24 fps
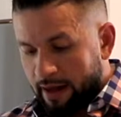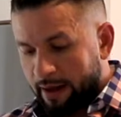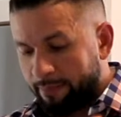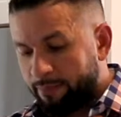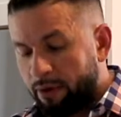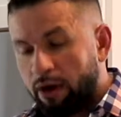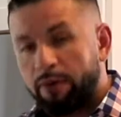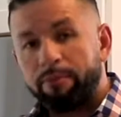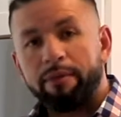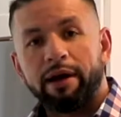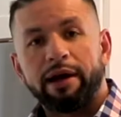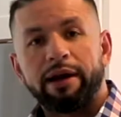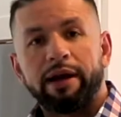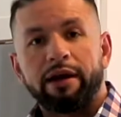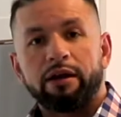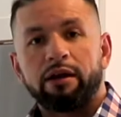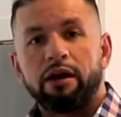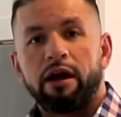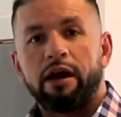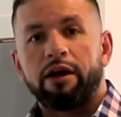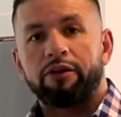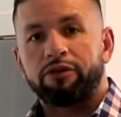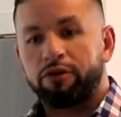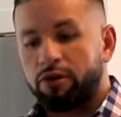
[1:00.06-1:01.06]
I bought mine at
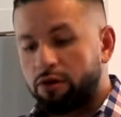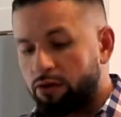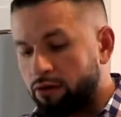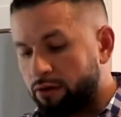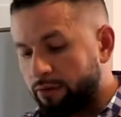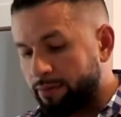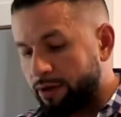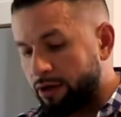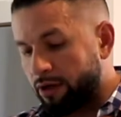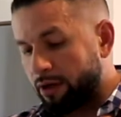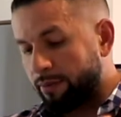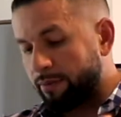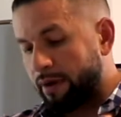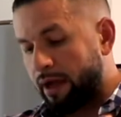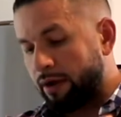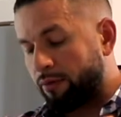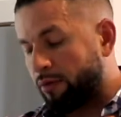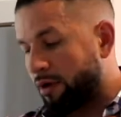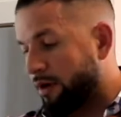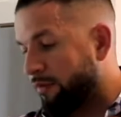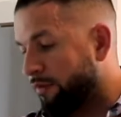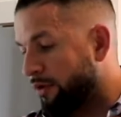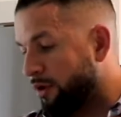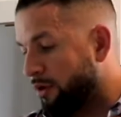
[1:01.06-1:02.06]
Costco. I mean, you can buy
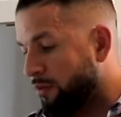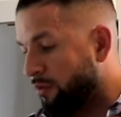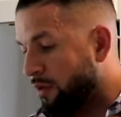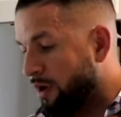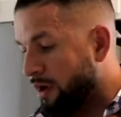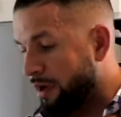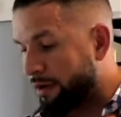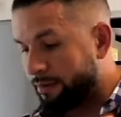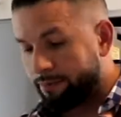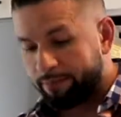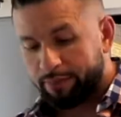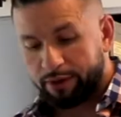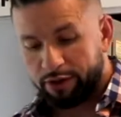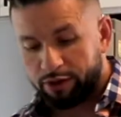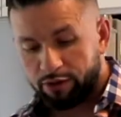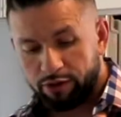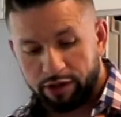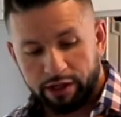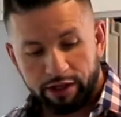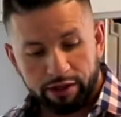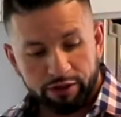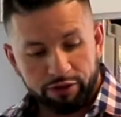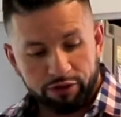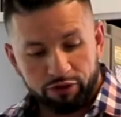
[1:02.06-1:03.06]
wherever you want, but you
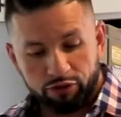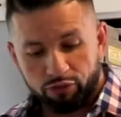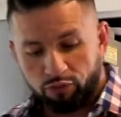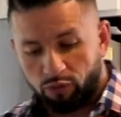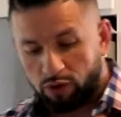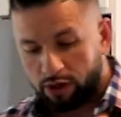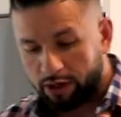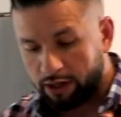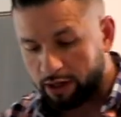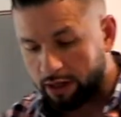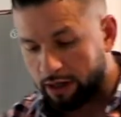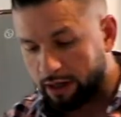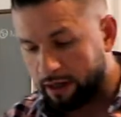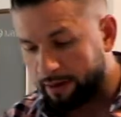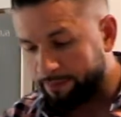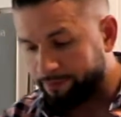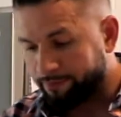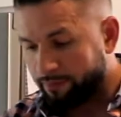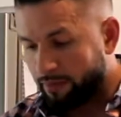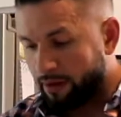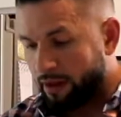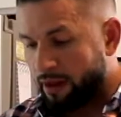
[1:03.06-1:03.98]
need just 1 cup.